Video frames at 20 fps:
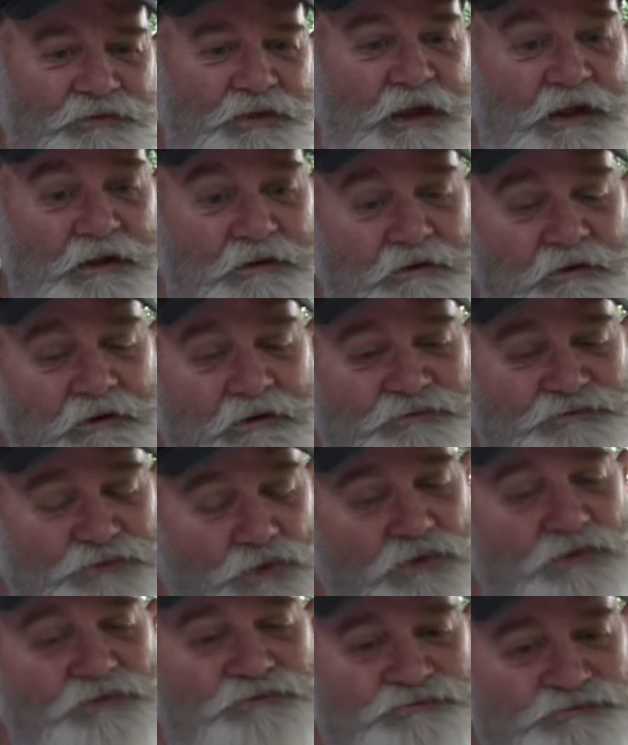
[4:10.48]
then
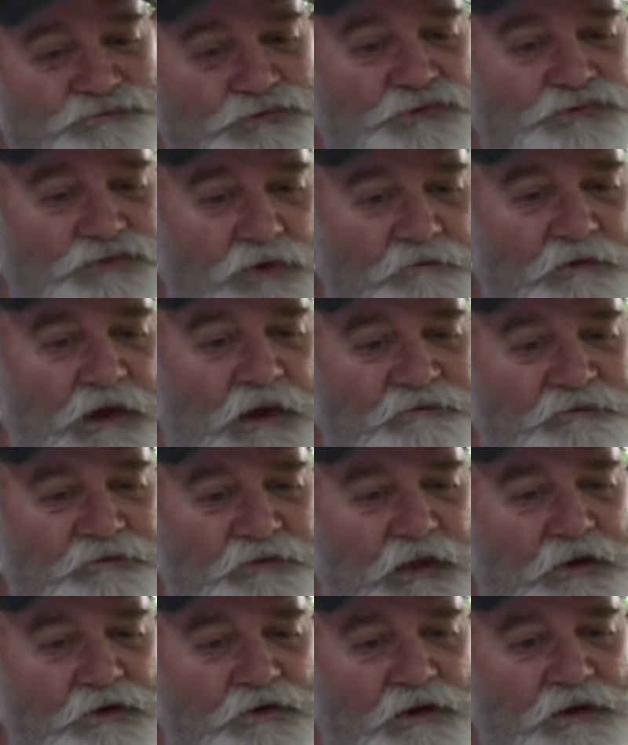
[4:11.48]
short time after
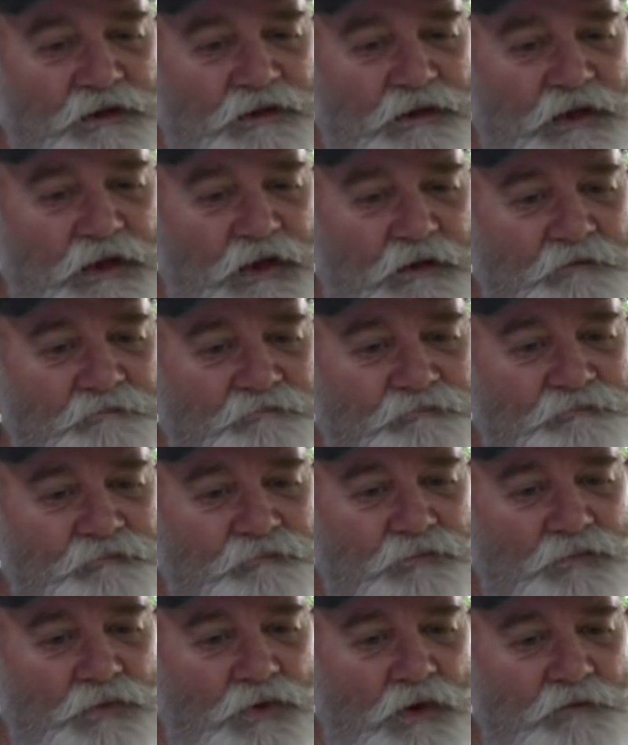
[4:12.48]
that,
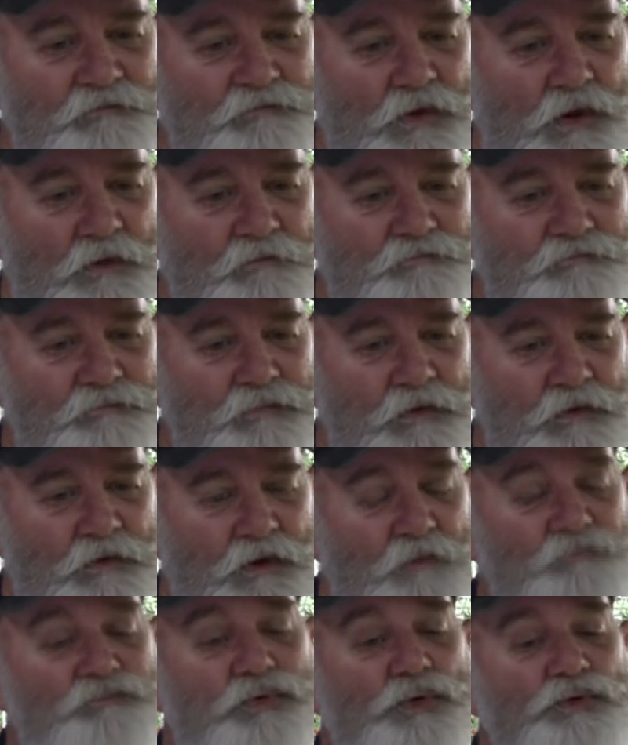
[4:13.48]

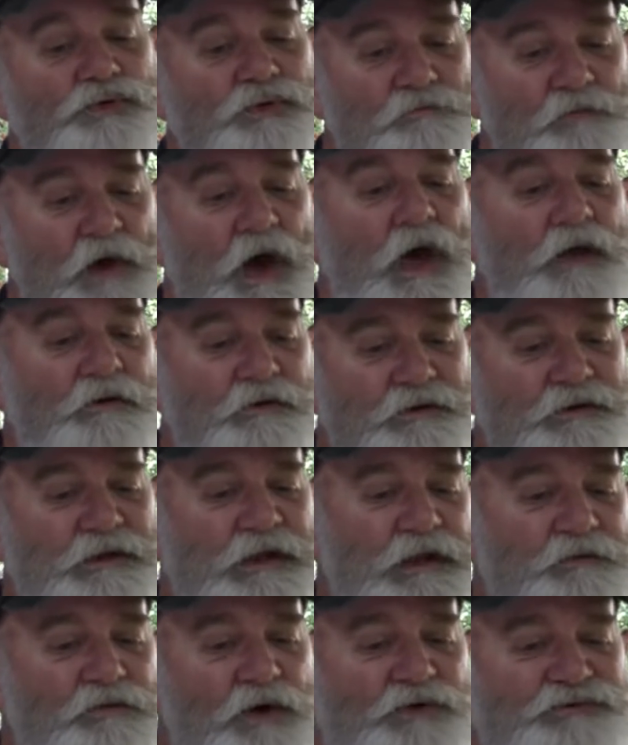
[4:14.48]
I pulled the motor and
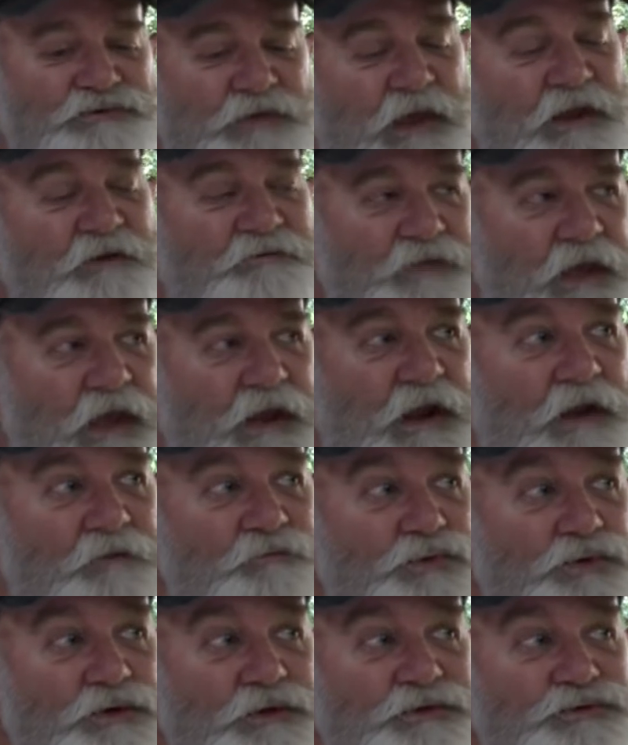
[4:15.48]
gearbox out of that
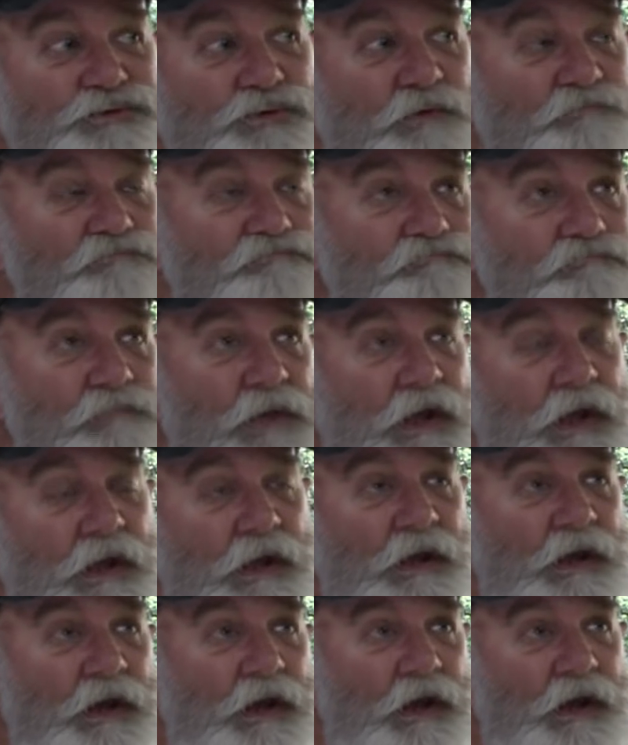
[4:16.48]
and put it into
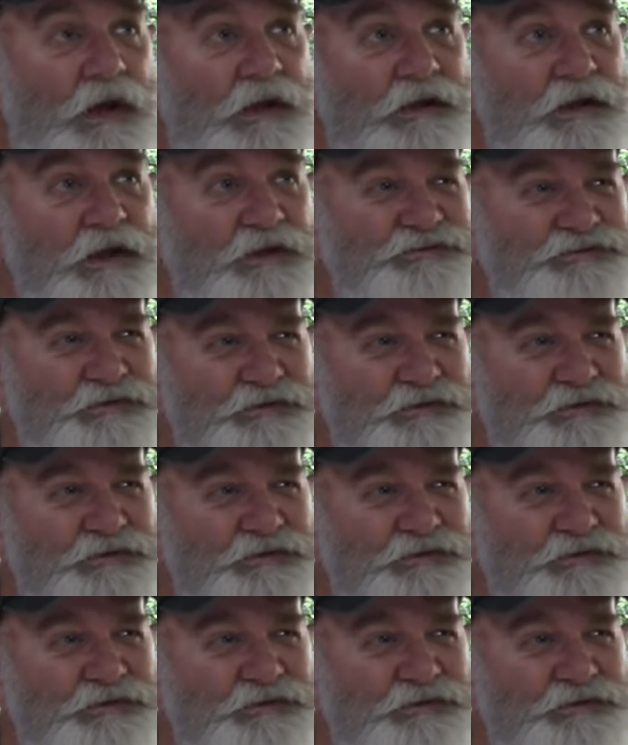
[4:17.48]
a